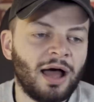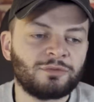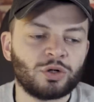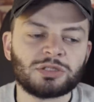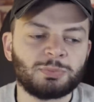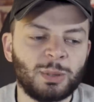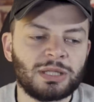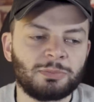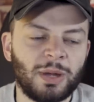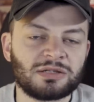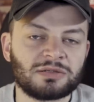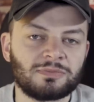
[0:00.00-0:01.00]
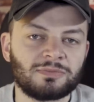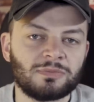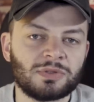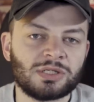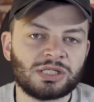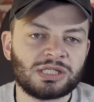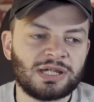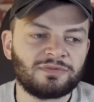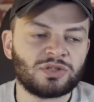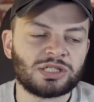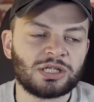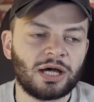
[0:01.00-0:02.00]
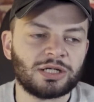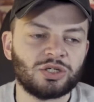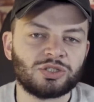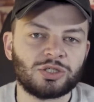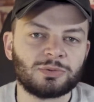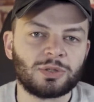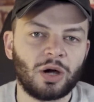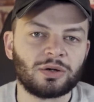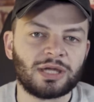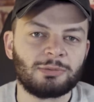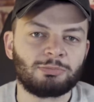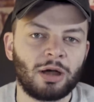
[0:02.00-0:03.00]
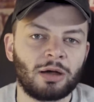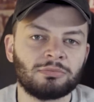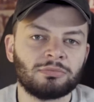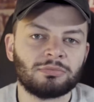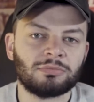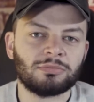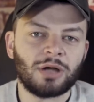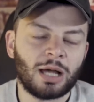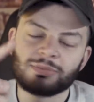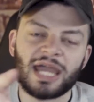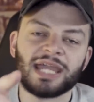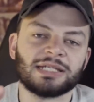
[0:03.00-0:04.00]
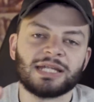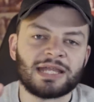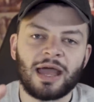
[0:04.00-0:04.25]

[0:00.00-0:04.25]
I've got to be the best seven-a-side YouTube goalkeeper. I'm taking it